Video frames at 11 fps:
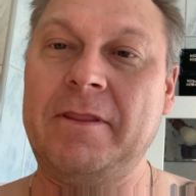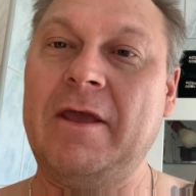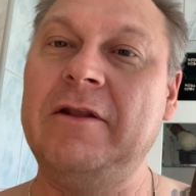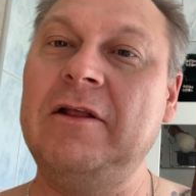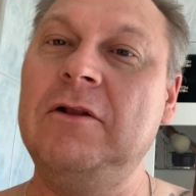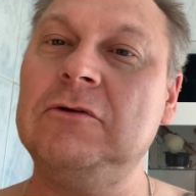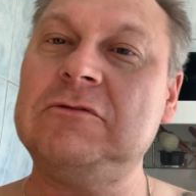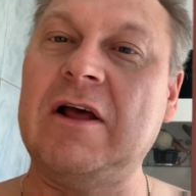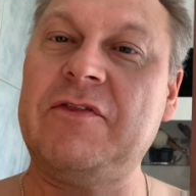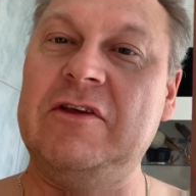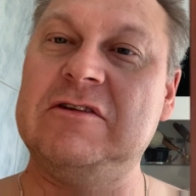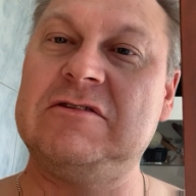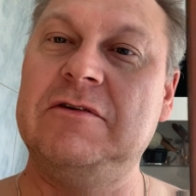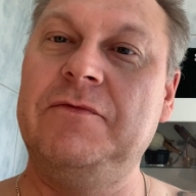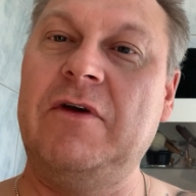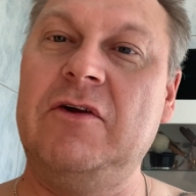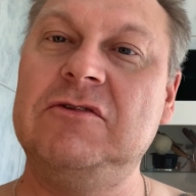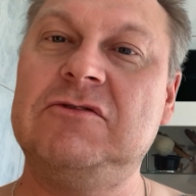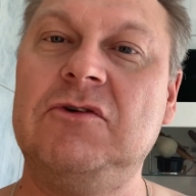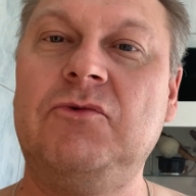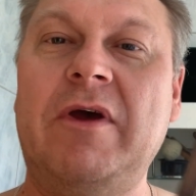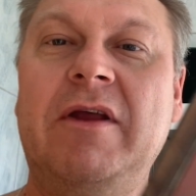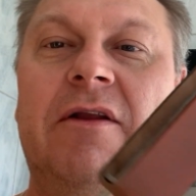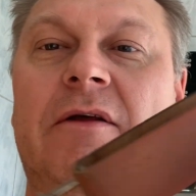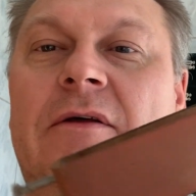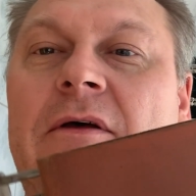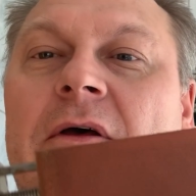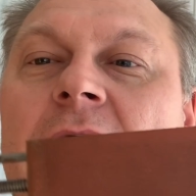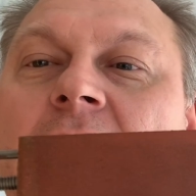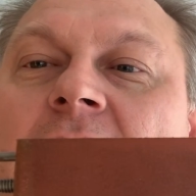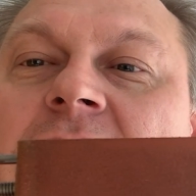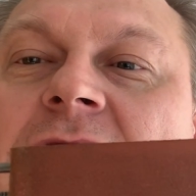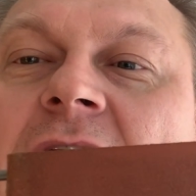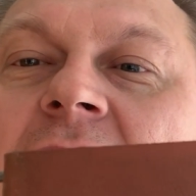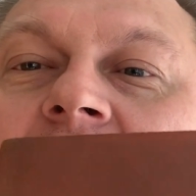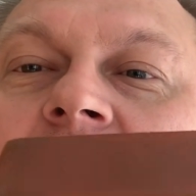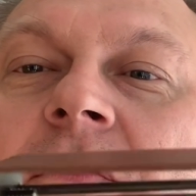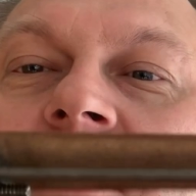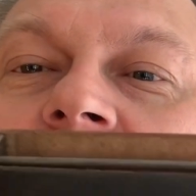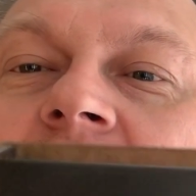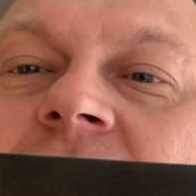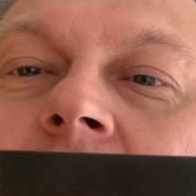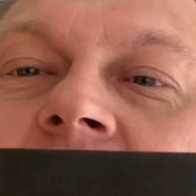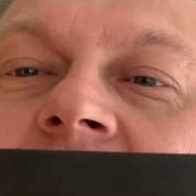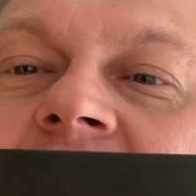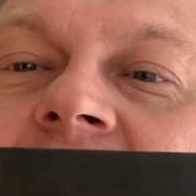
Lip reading: it looks like this. There is a red side and there is a black